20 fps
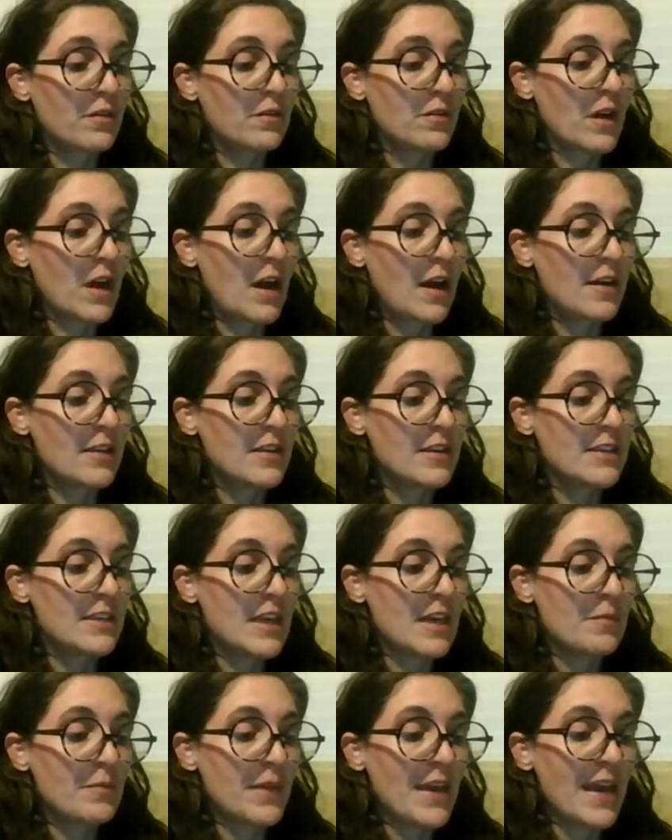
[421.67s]
the
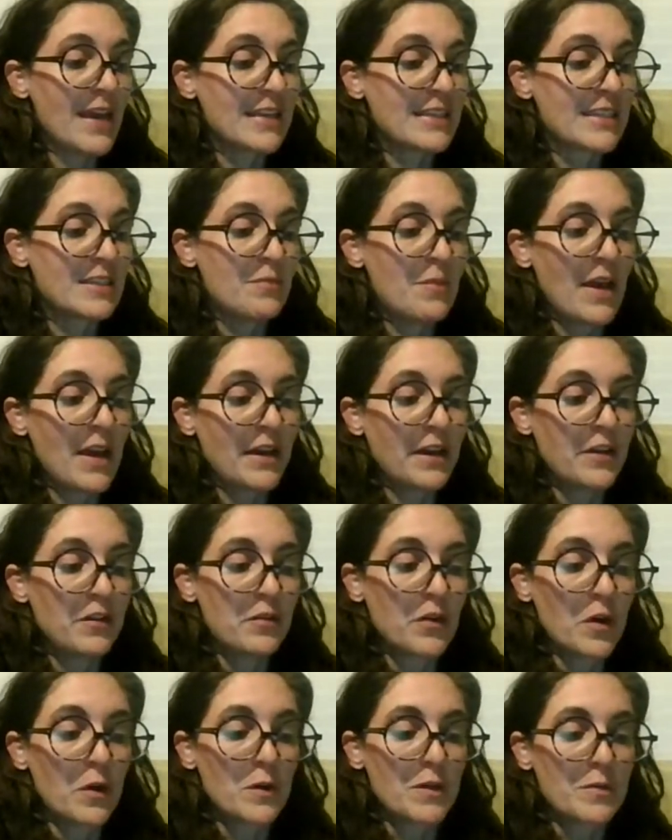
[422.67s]
same guest, Manny
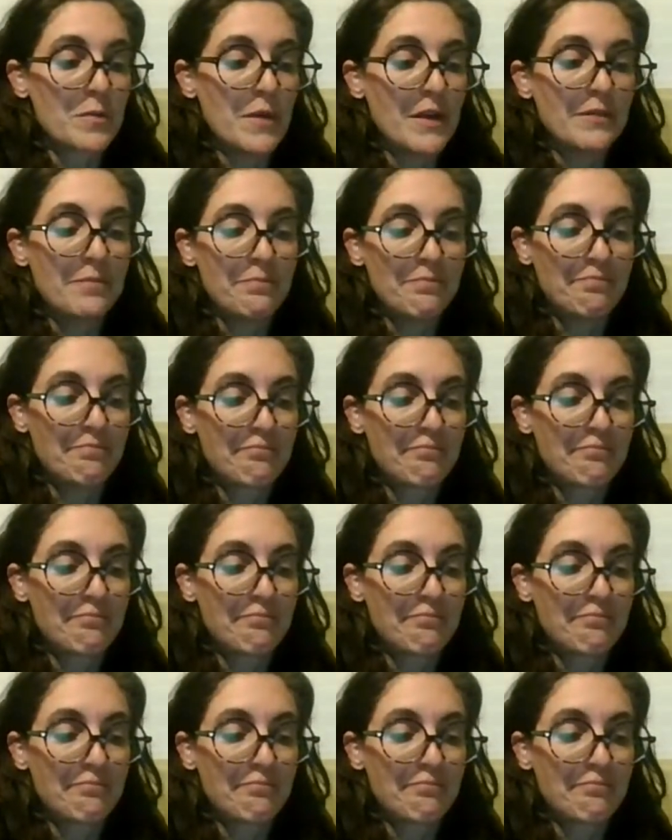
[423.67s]
Grossman.